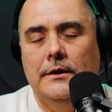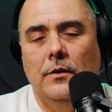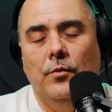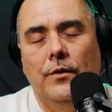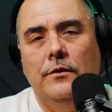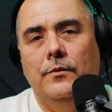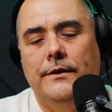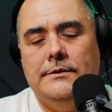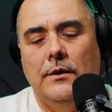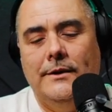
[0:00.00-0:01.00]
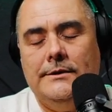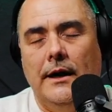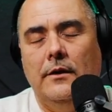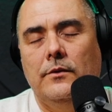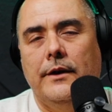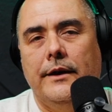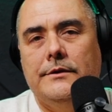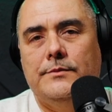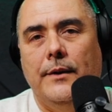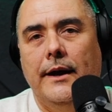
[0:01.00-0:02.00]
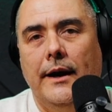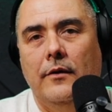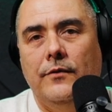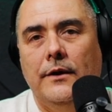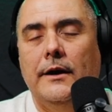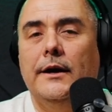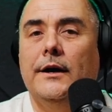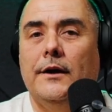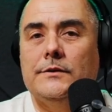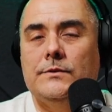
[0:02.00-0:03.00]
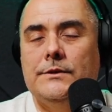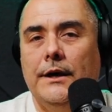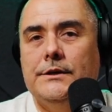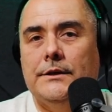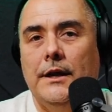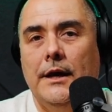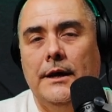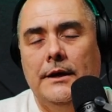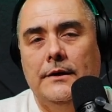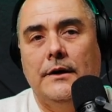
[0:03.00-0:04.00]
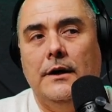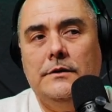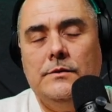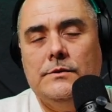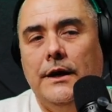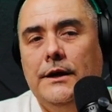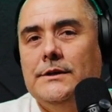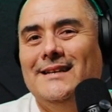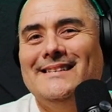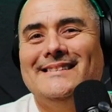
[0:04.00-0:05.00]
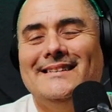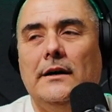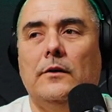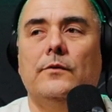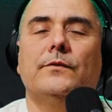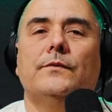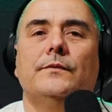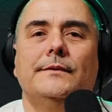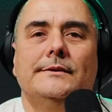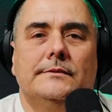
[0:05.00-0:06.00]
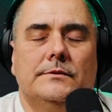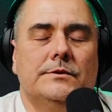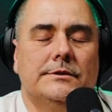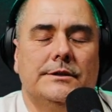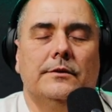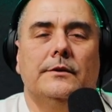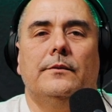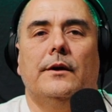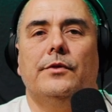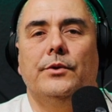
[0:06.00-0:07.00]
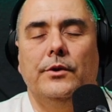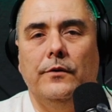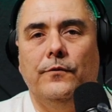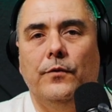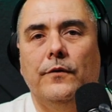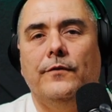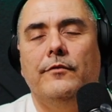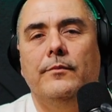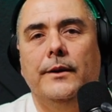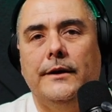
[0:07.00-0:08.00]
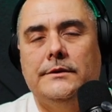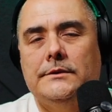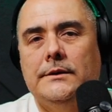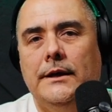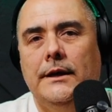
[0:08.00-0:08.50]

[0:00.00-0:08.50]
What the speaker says: One of the ways that we tackle that is by having a consultation. The consultation itself is generally around 30 to 45 minutes,